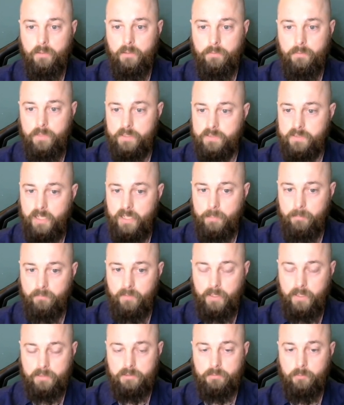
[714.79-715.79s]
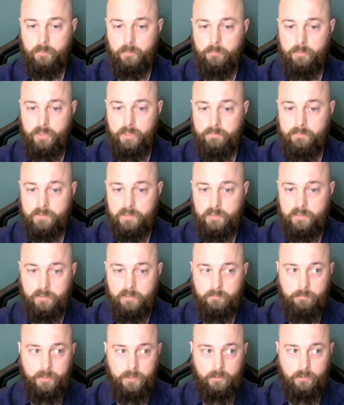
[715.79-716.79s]
This type of action would previously
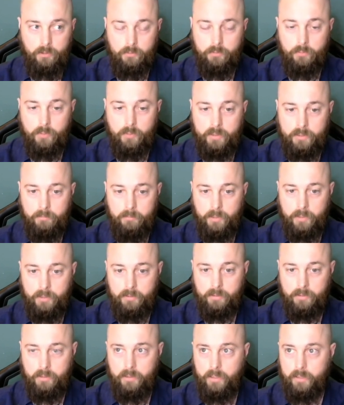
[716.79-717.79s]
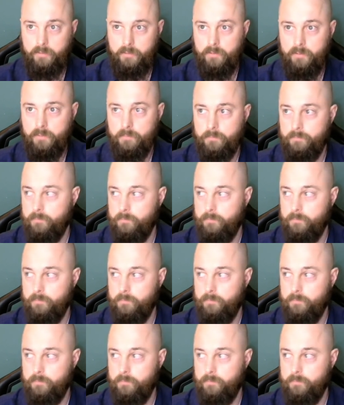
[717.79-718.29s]
have been overwritten by the connector.